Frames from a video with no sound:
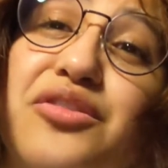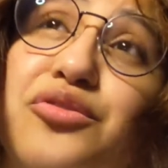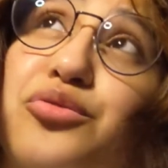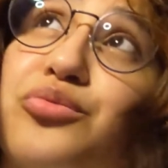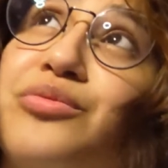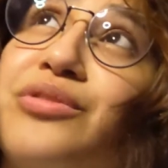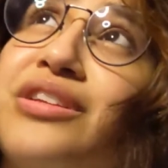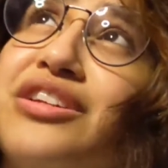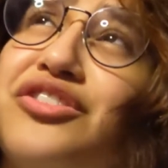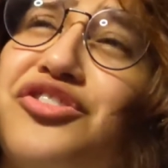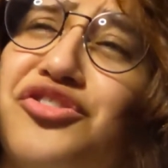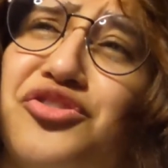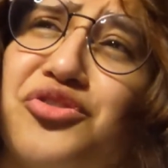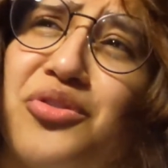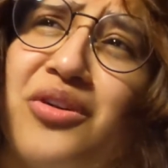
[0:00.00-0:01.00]
is really
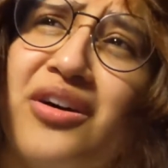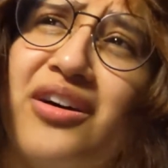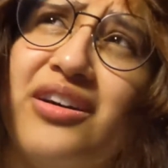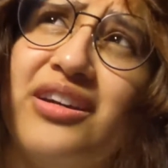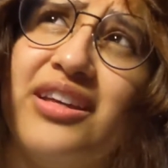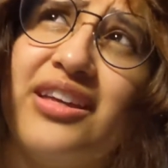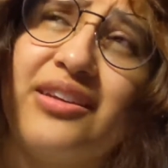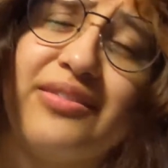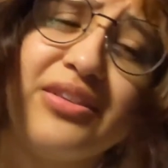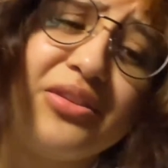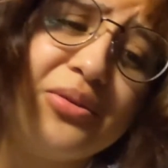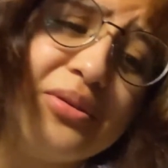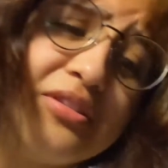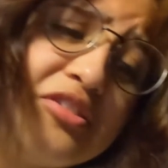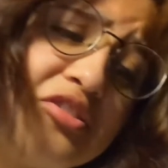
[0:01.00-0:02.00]
strong, even
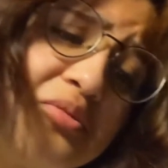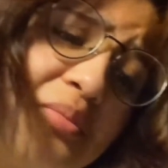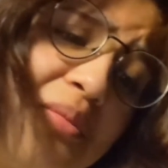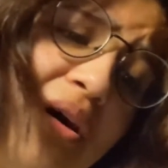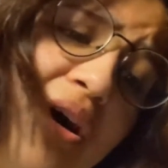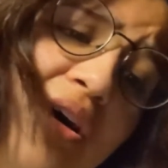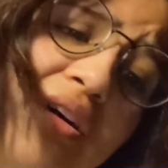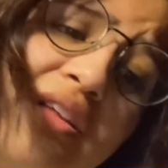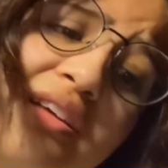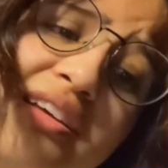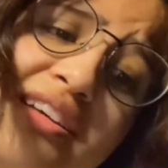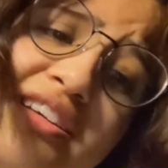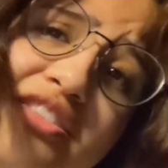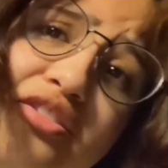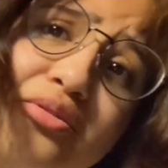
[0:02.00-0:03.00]
though it's small,
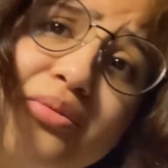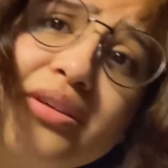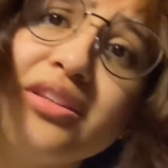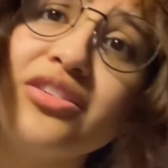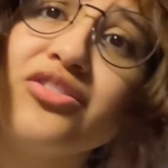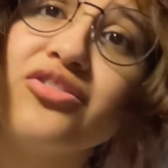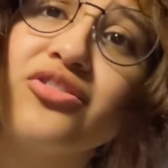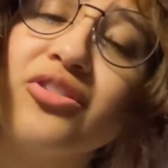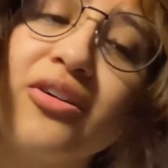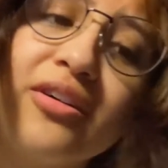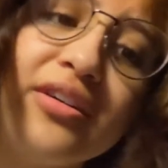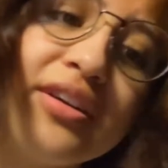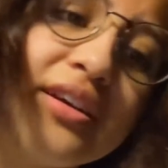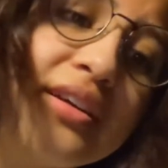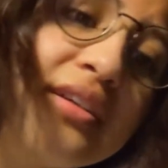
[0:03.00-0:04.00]
it's really
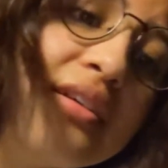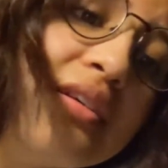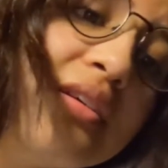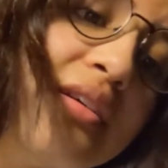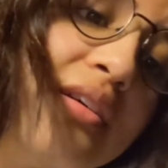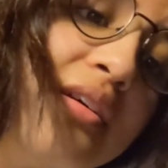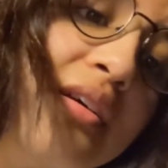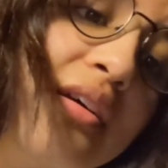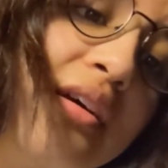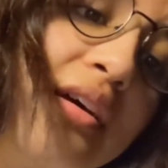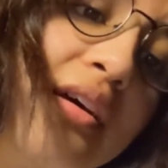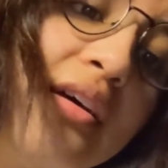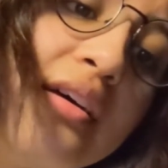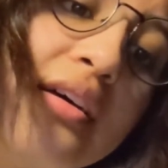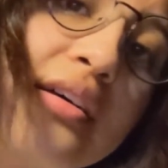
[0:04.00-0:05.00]
strong.
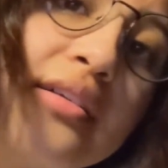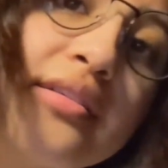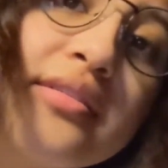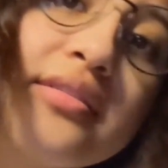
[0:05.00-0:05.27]
Uh,